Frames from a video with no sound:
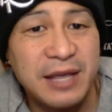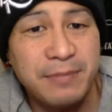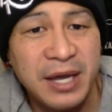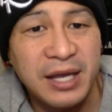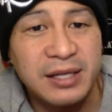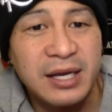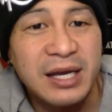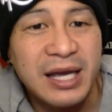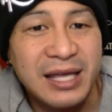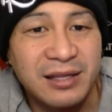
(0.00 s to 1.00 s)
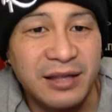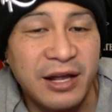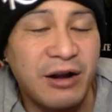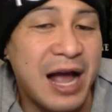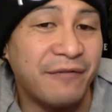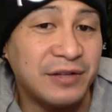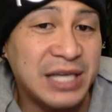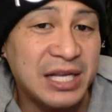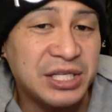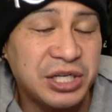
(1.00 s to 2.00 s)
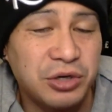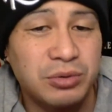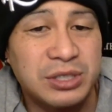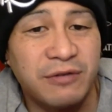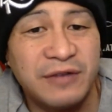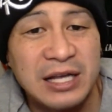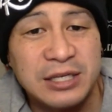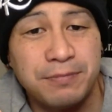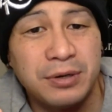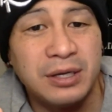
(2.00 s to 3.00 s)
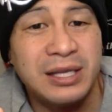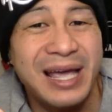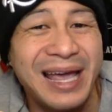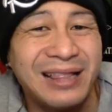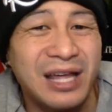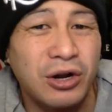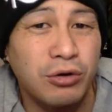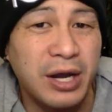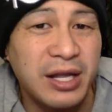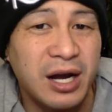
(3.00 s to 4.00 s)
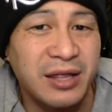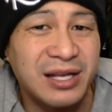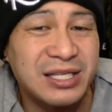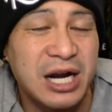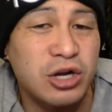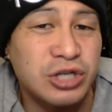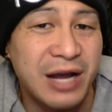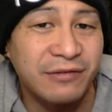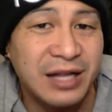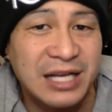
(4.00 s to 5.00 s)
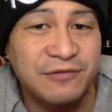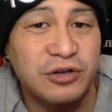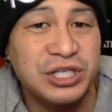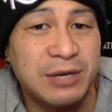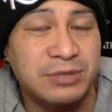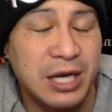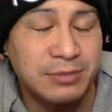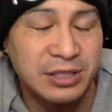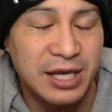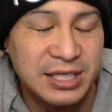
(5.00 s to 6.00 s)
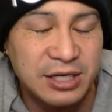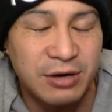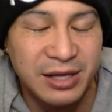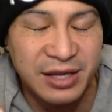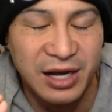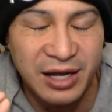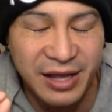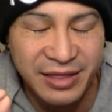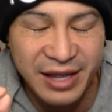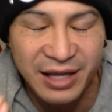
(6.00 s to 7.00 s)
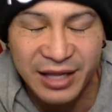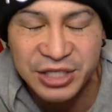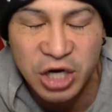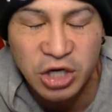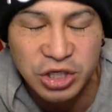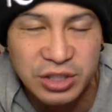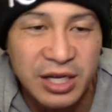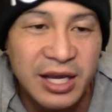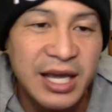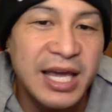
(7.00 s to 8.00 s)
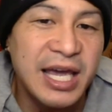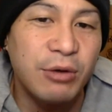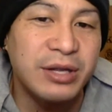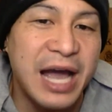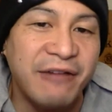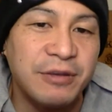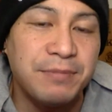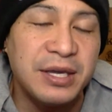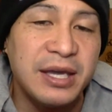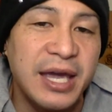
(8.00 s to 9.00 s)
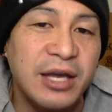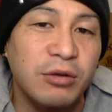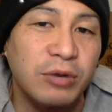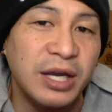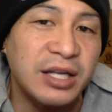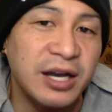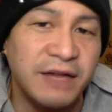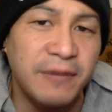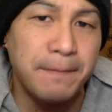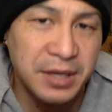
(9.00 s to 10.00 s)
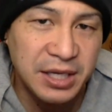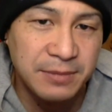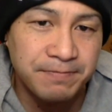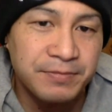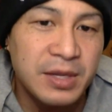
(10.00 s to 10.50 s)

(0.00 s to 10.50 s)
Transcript: they made in the later half of day two. So if I had to put a letter grade on the entire draft class for GM Tom Telesco on the LA Chargers, it would have to be a grade of a B.